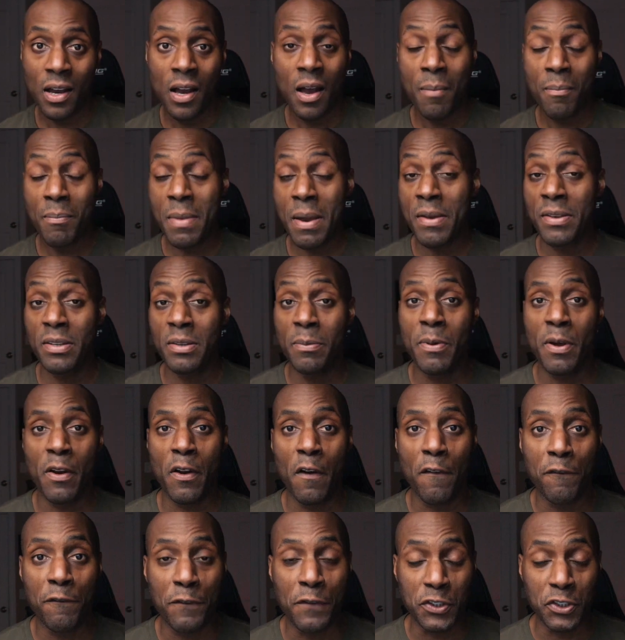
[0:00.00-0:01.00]
I mean, there's a
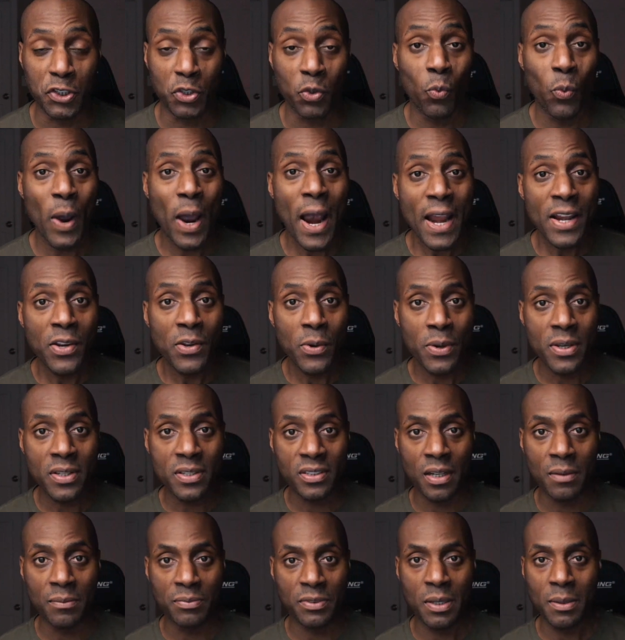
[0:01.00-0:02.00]
better efficient way of doing
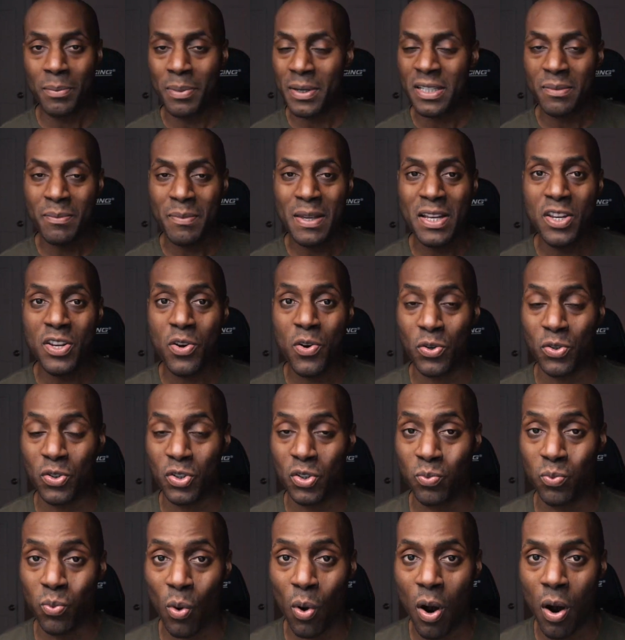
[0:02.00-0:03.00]
something, but it doesn't mean yours
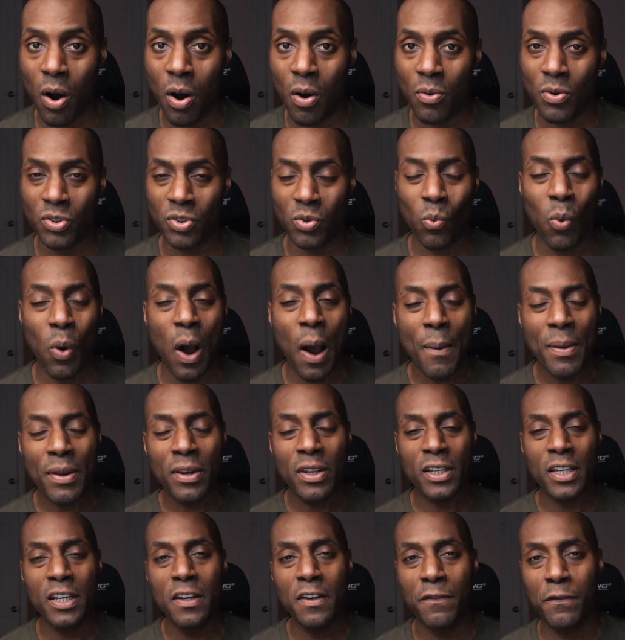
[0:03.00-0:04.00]
is wrong. So why are we
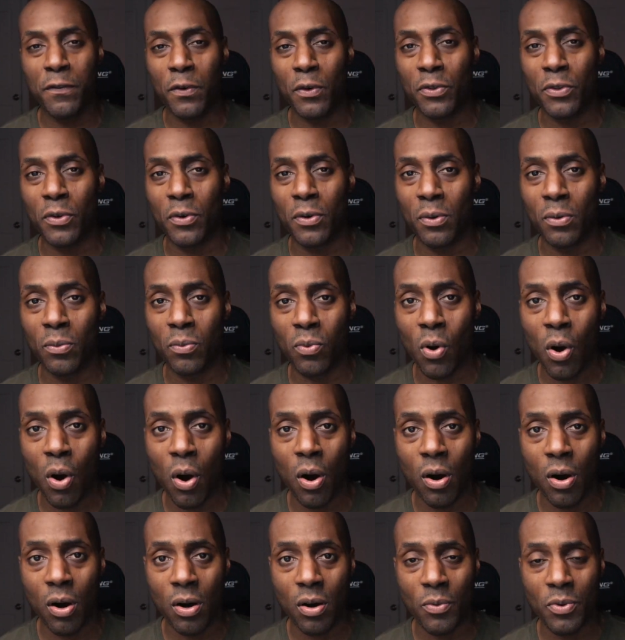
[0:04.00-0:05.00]
looking for the
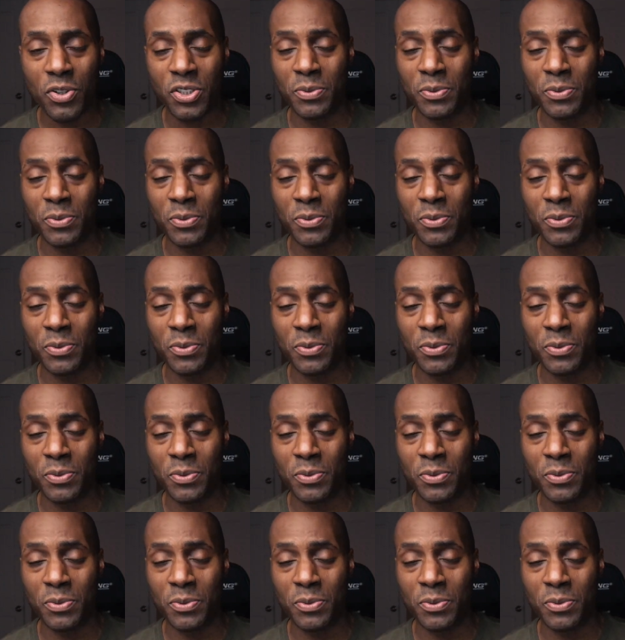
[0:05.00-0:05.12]
wrong?